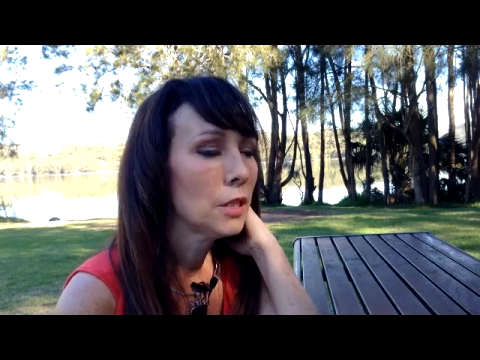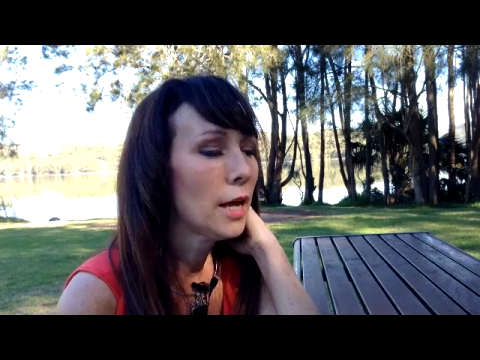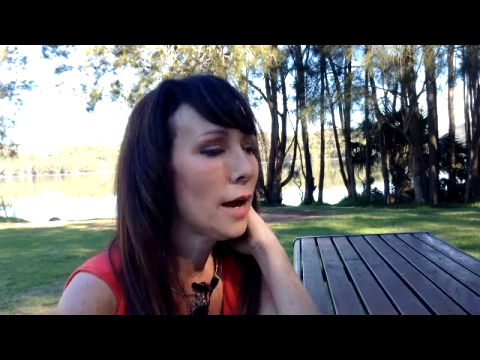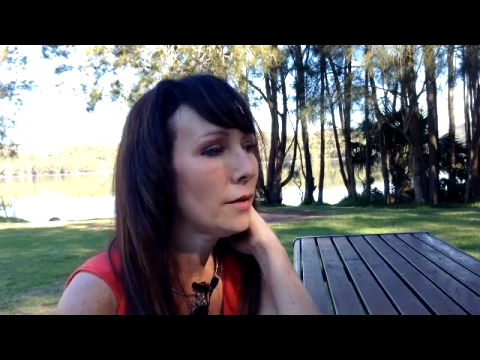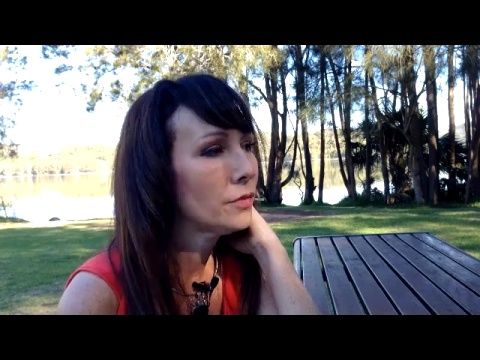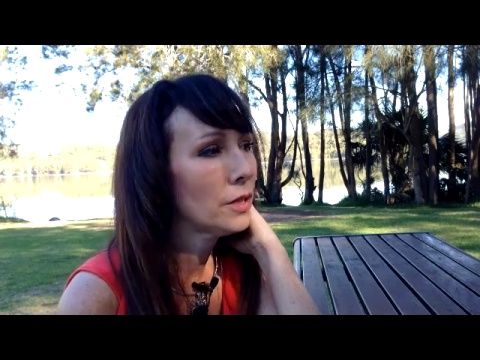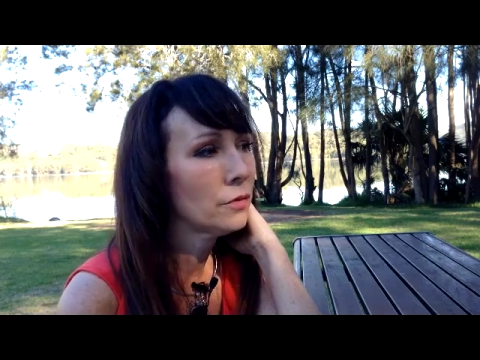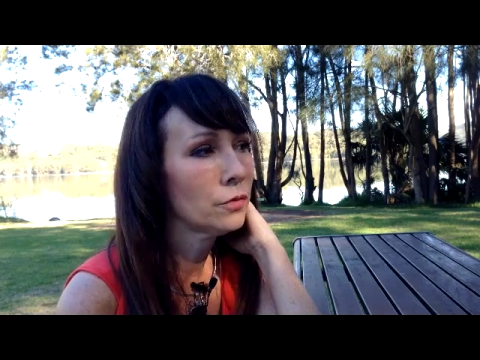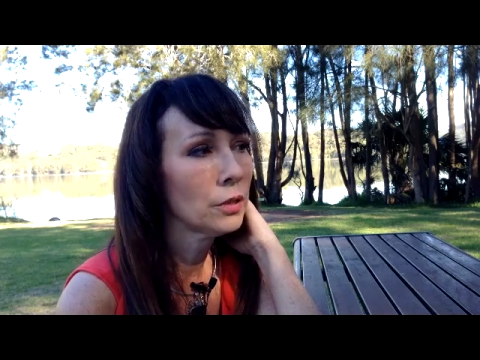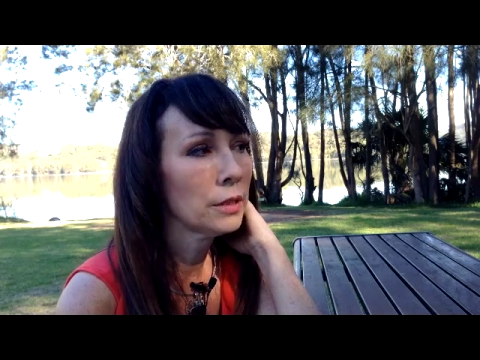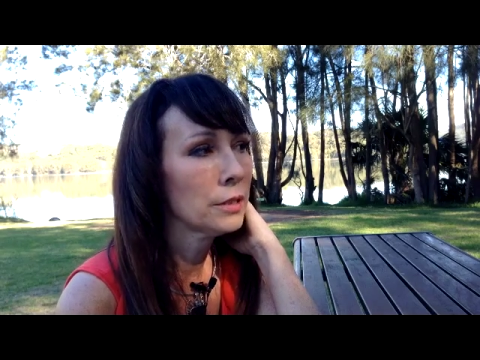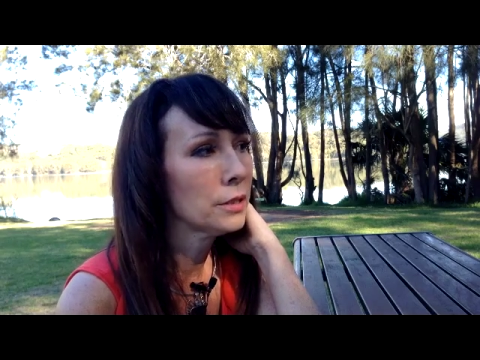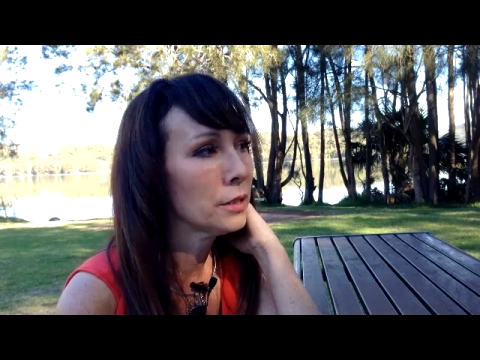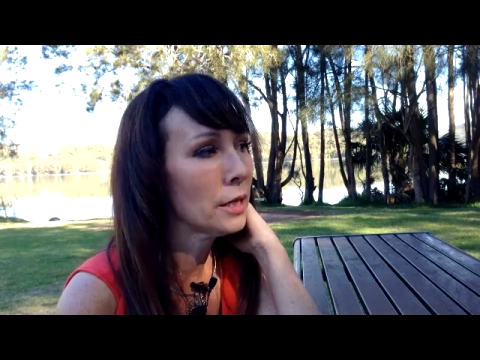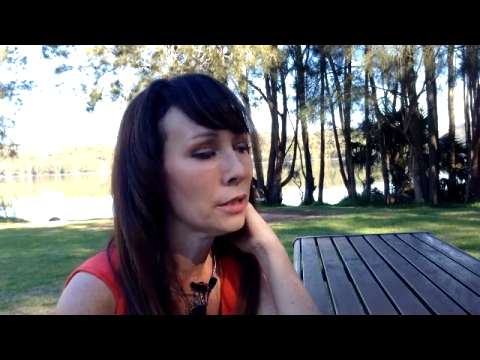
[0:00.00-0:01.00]
You have to have
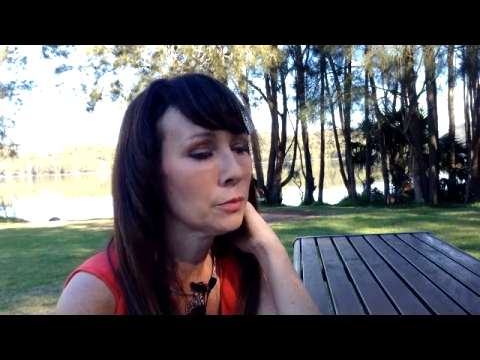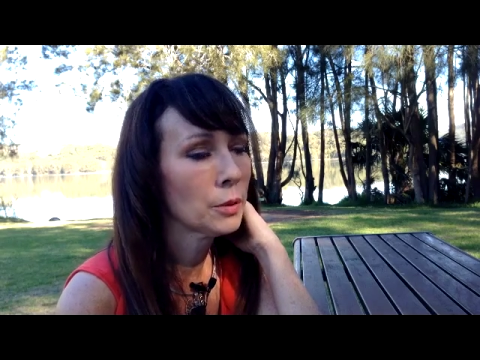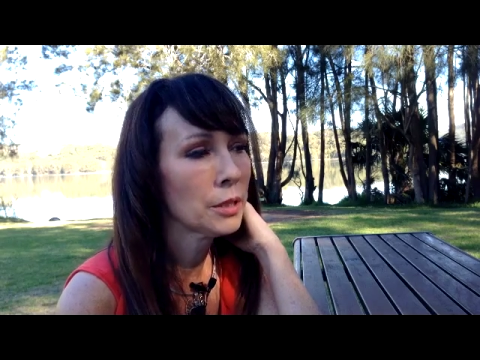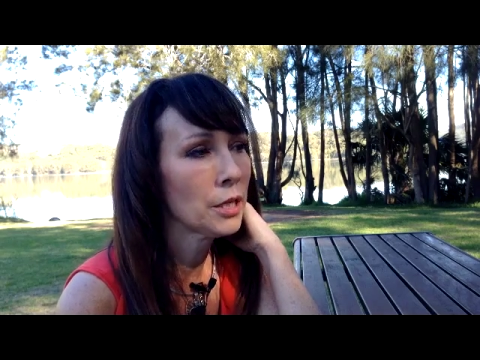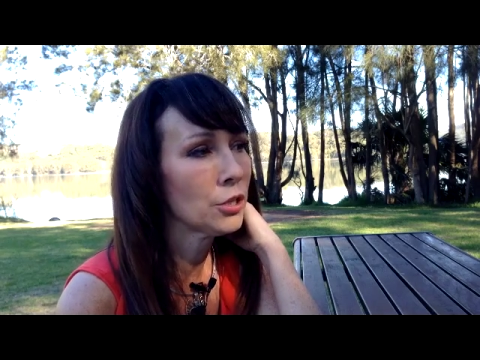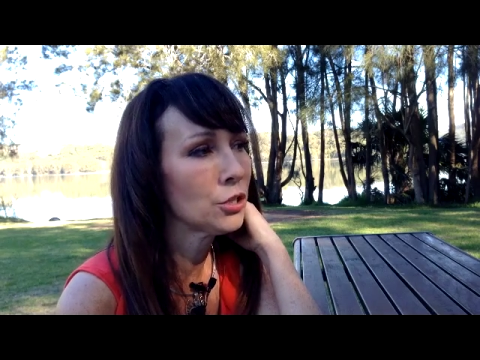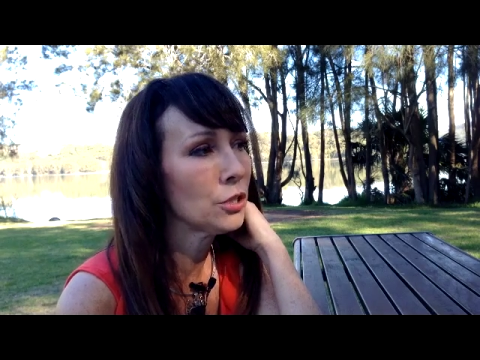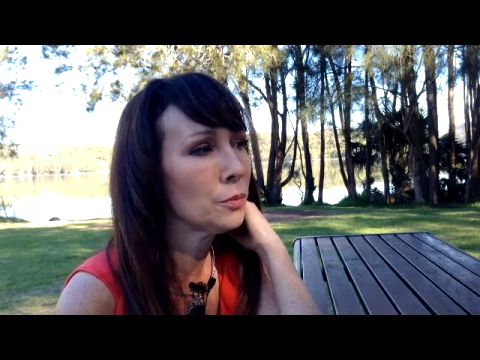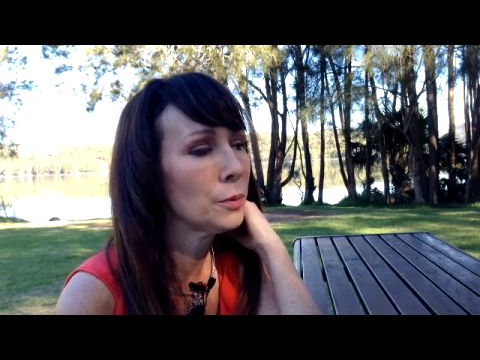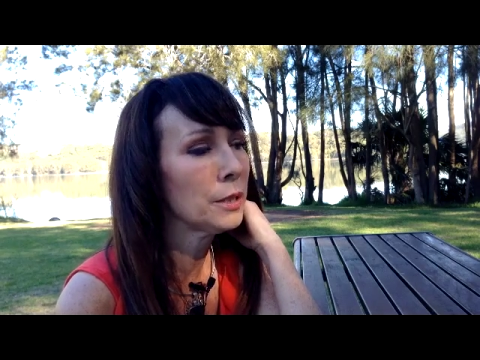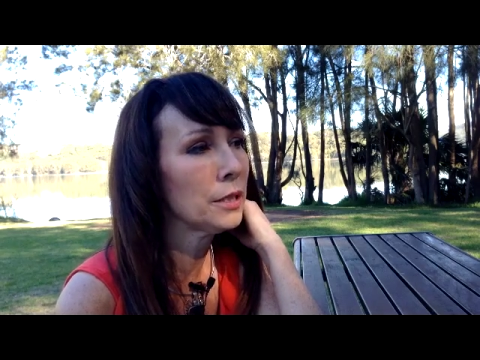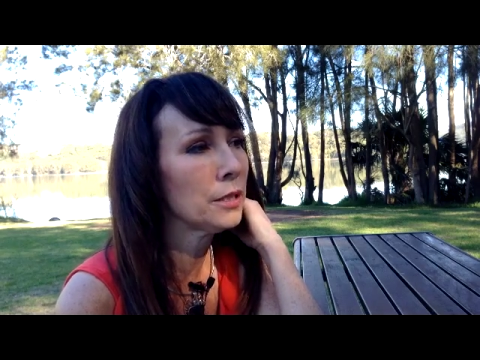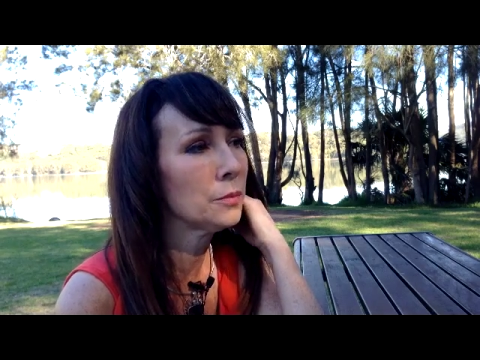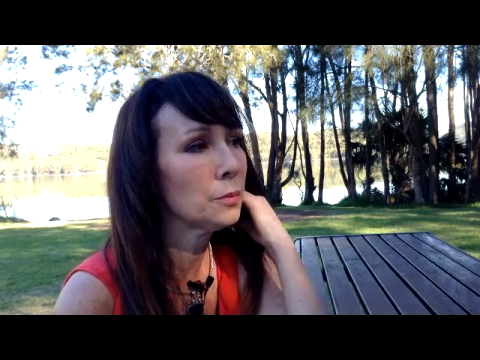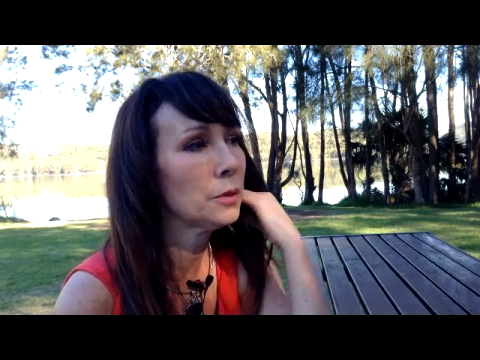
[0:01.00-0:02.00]
realistic expectations,
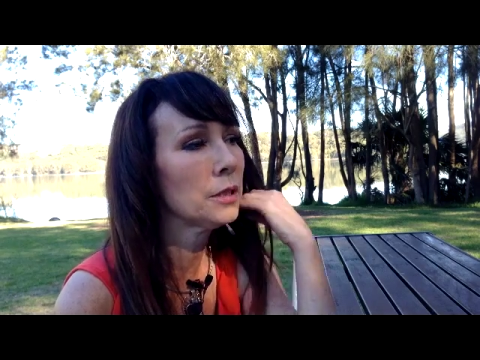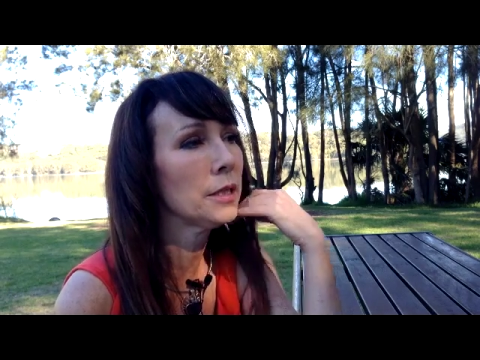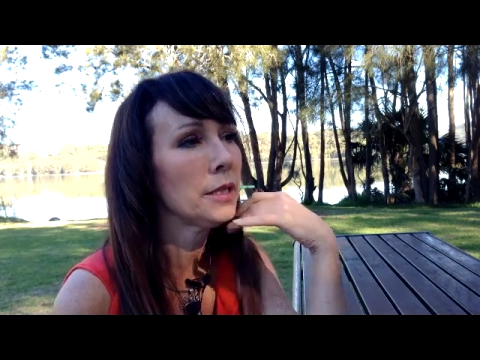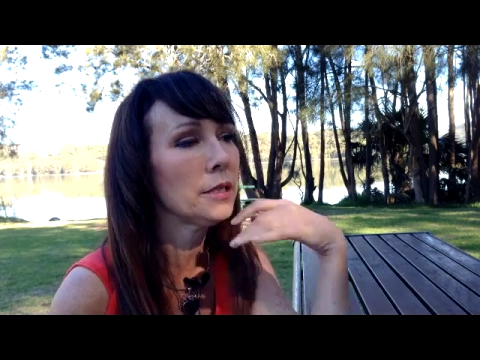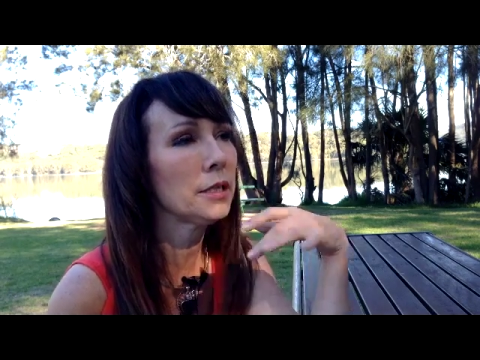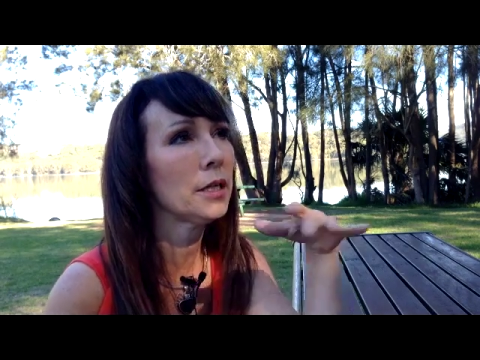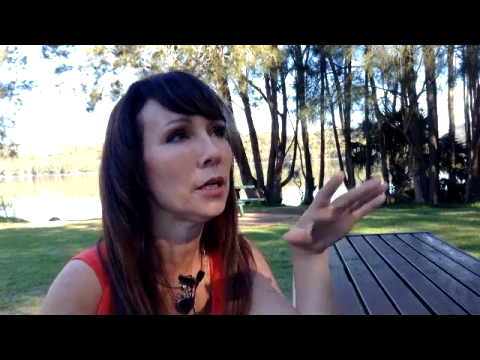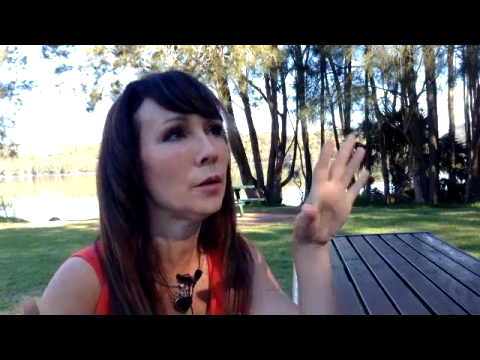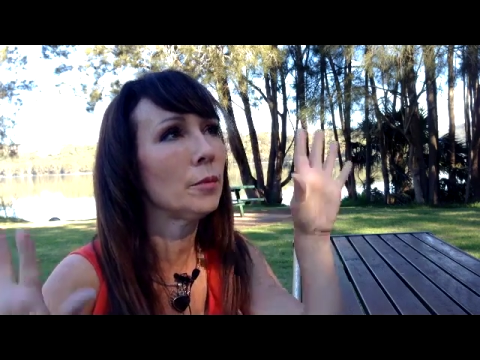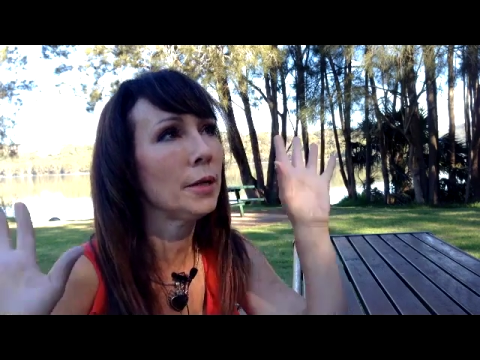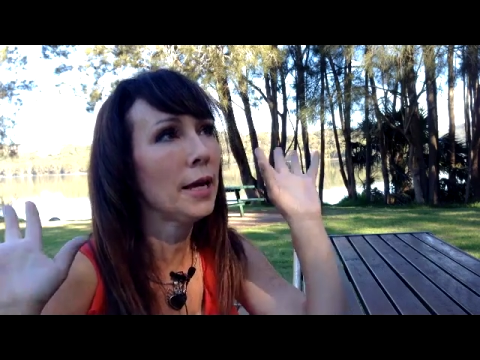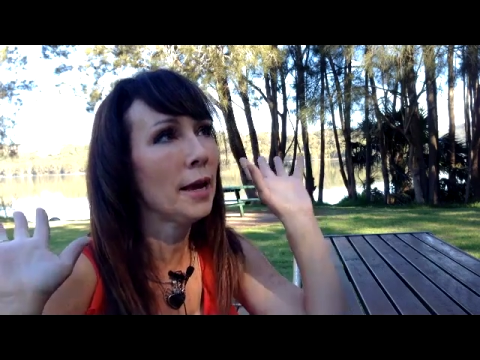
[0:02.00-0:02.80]
because please hear me,